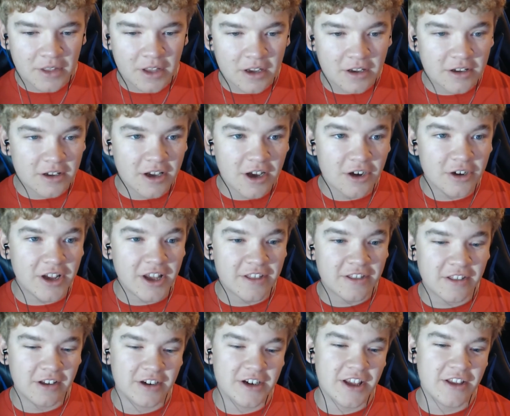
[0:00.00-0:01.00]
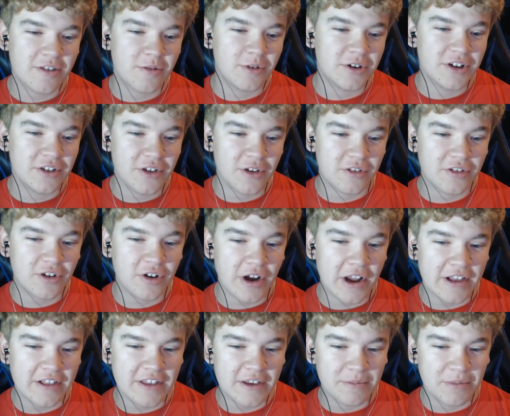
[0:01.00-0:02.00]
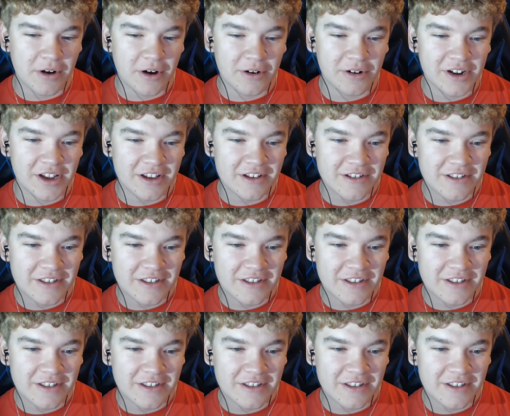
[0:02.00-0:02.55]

Okay, Sunny's one of those crazy bronies